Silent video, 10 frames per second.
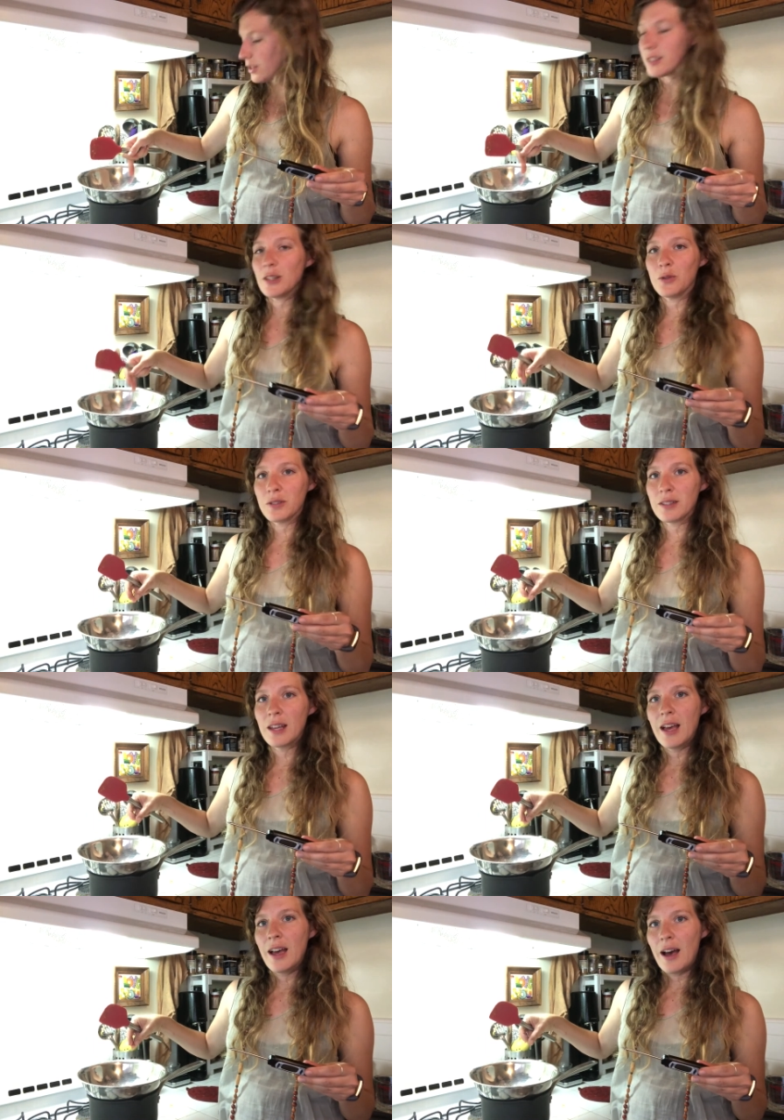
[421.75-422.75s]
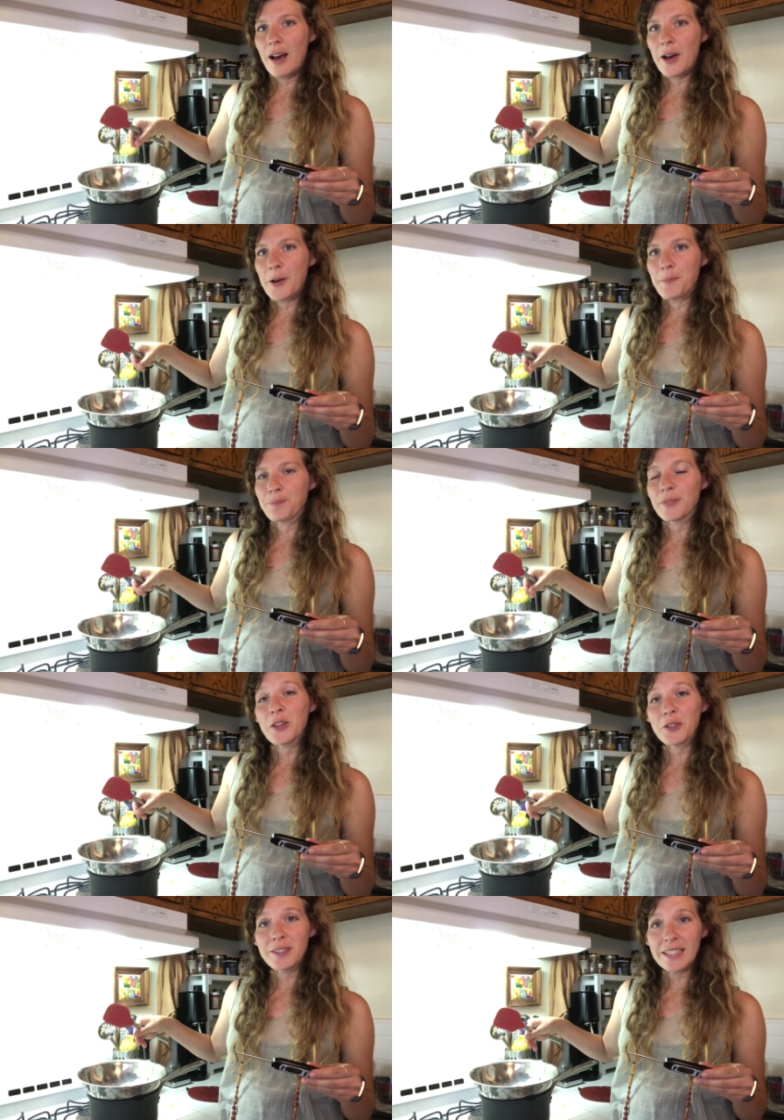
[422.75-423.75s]
just use
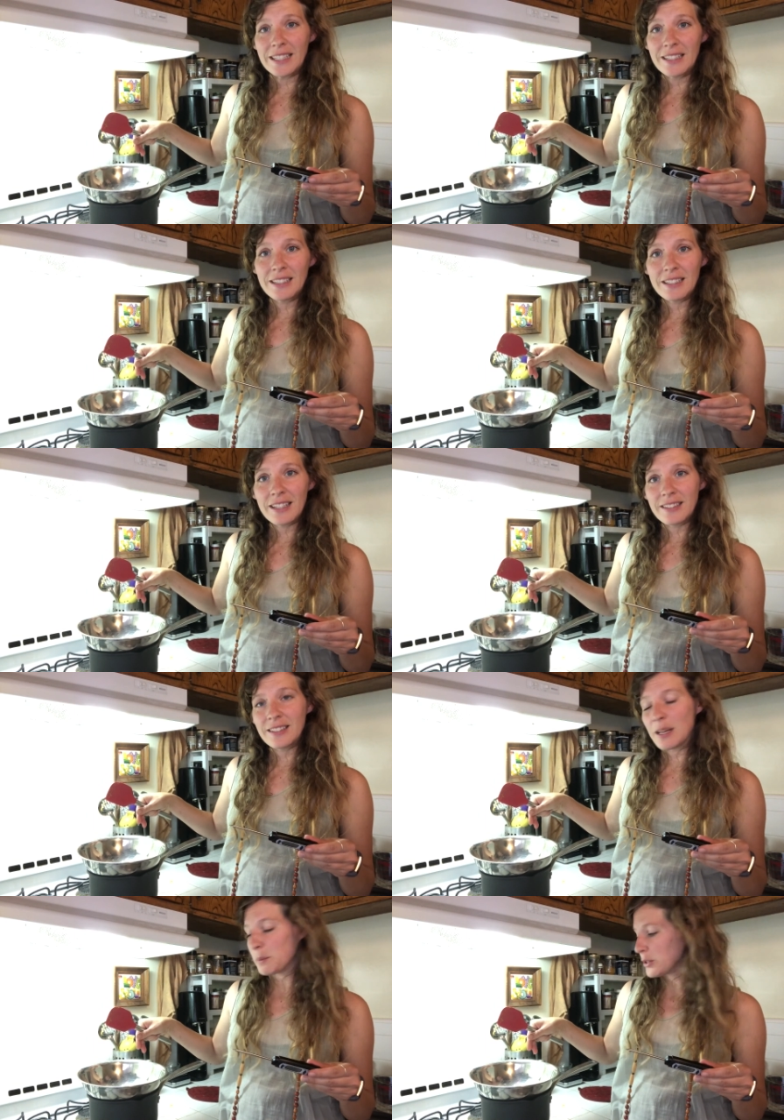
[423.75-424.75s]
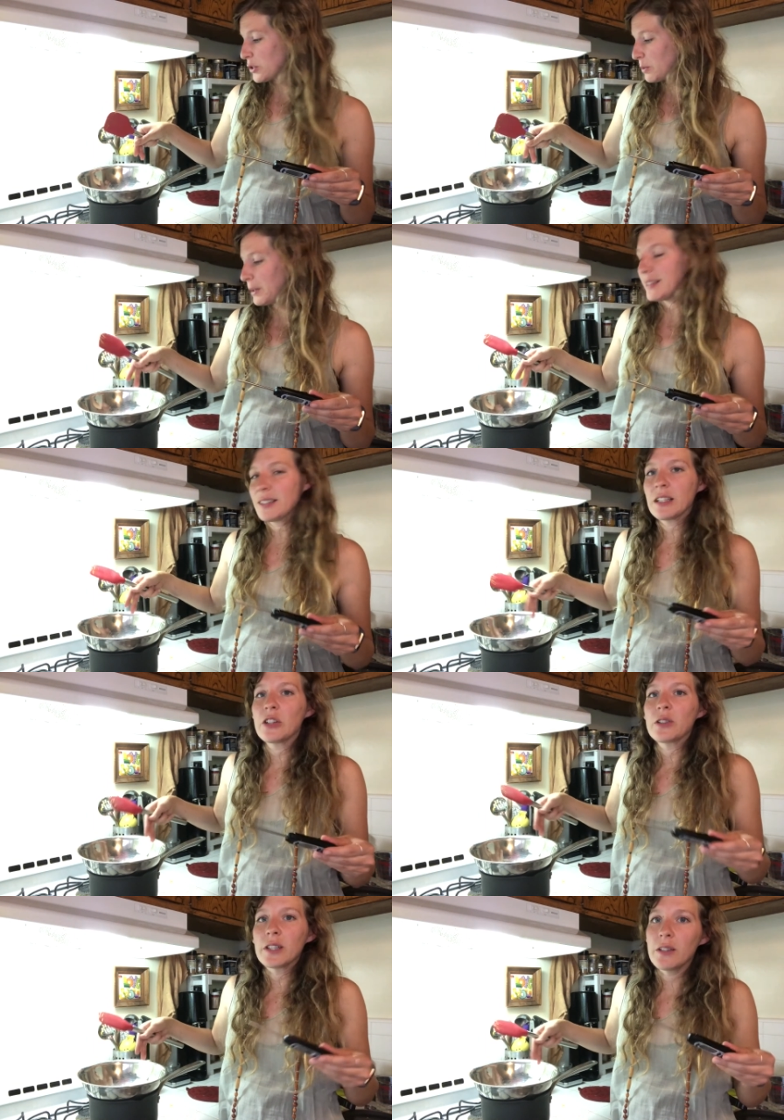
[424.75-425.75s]
your skin to test the temperature. Basically,
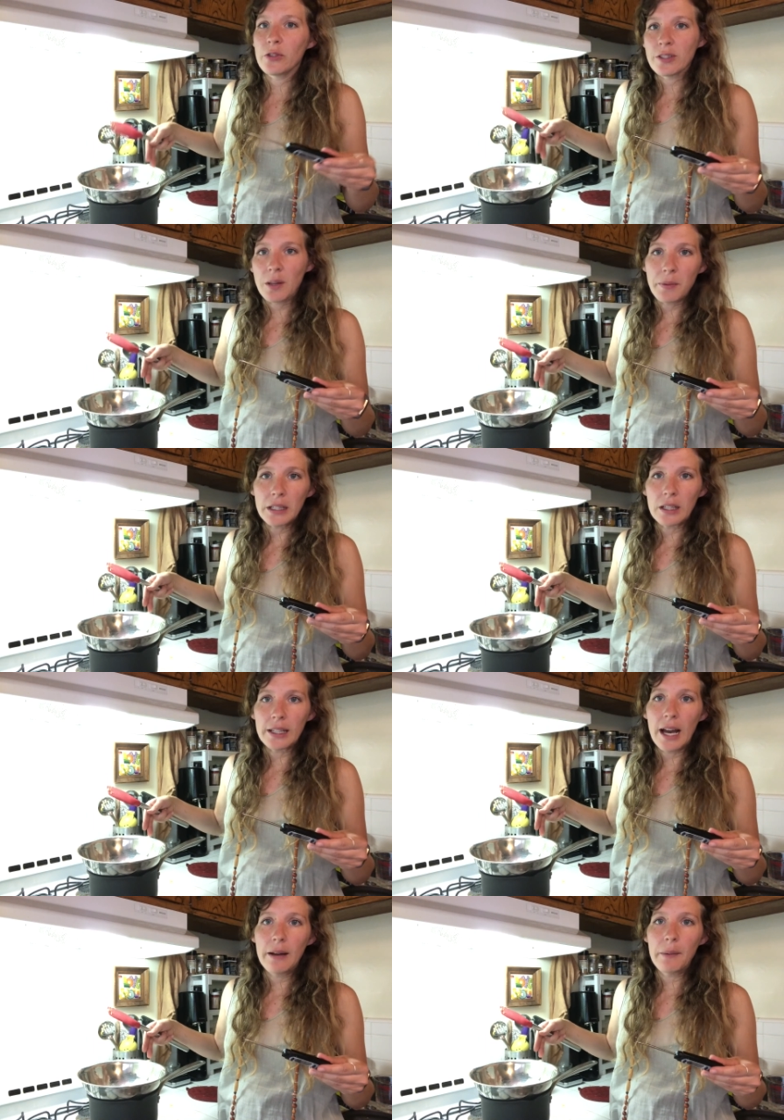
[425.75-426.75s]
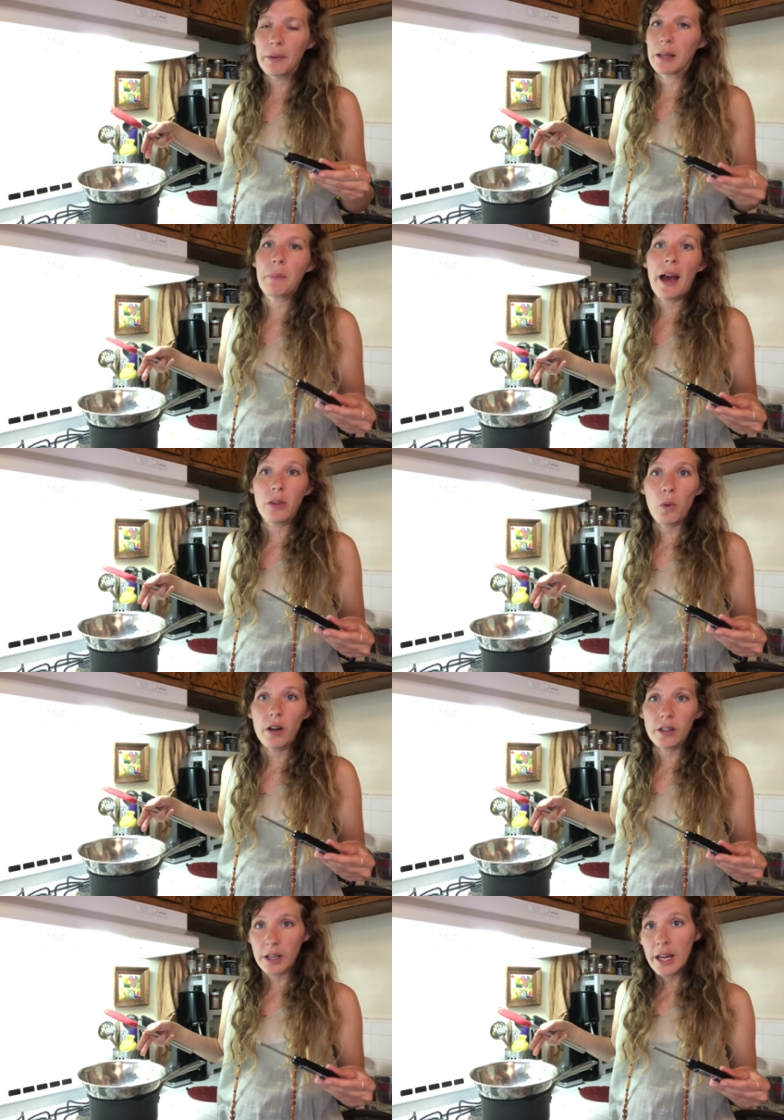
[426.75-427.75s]
you're looking for something like bath
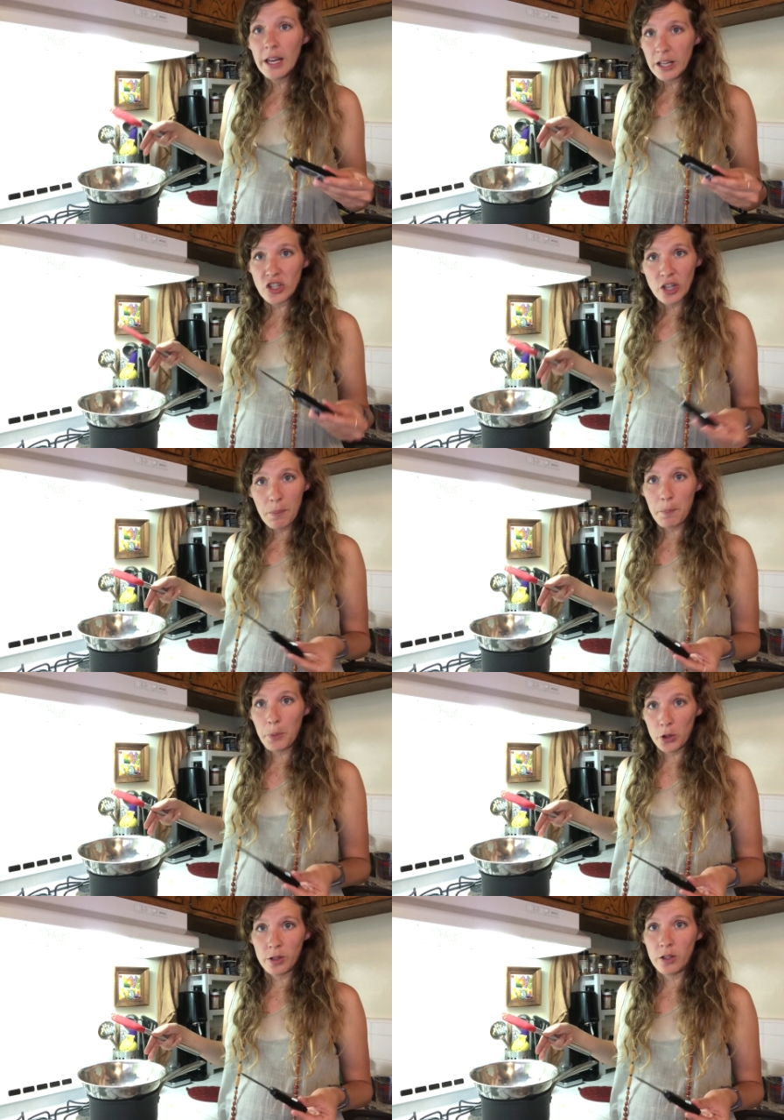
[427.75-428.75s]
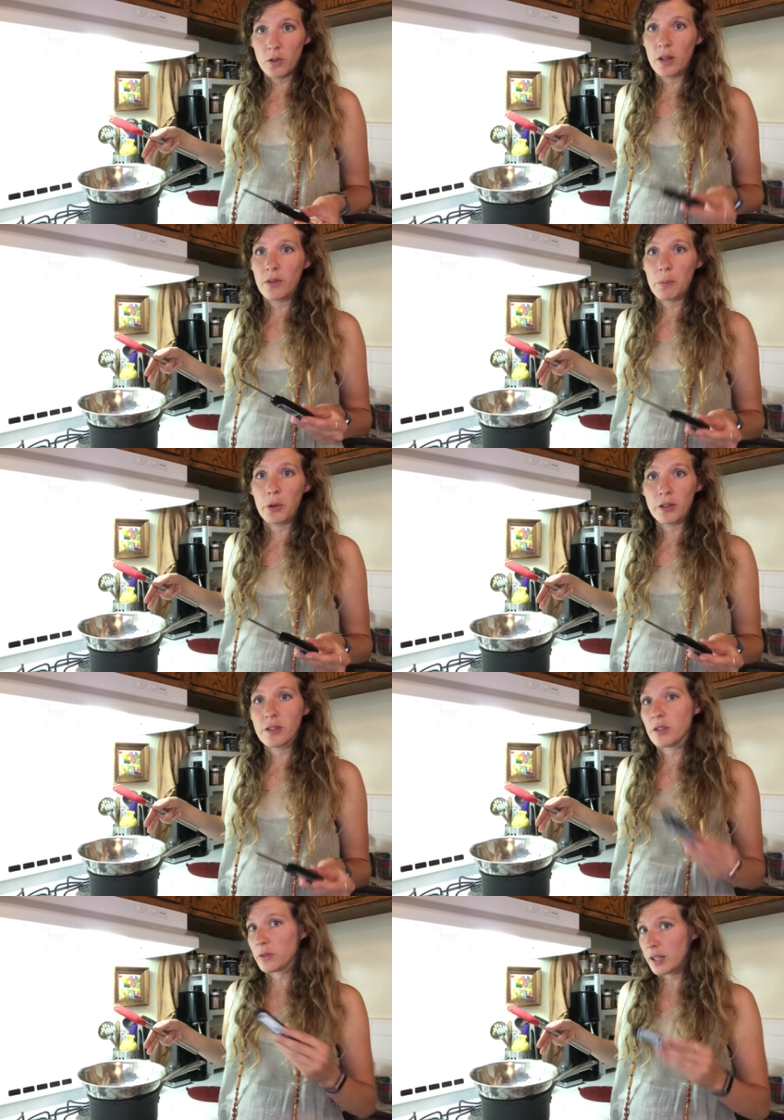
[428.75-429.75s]
water. It shouldn't burn you. If it
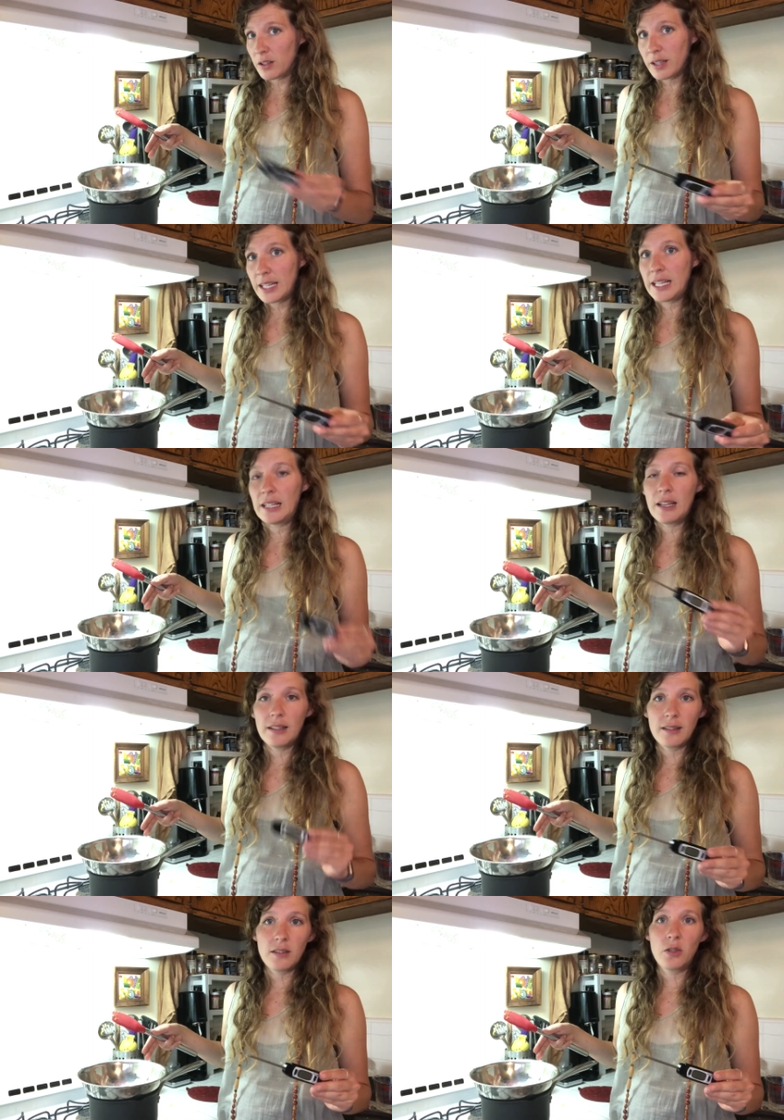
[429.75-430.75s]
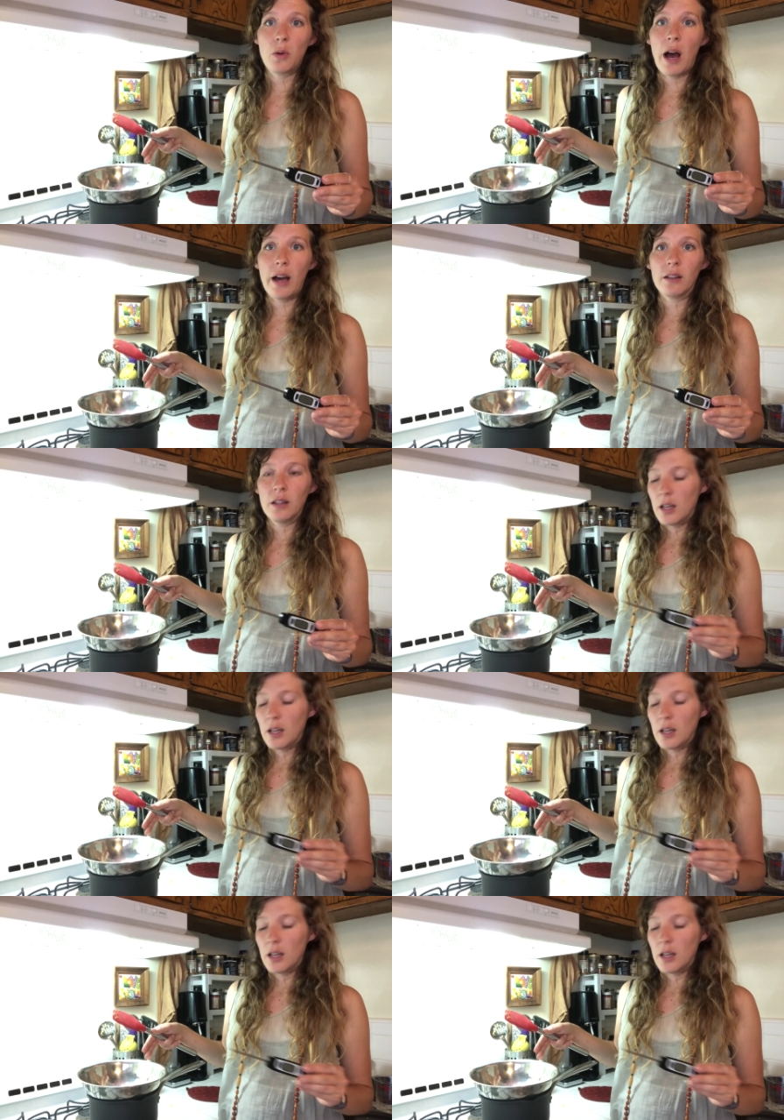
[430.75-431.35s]
burns you, kill the heat. It's too hot.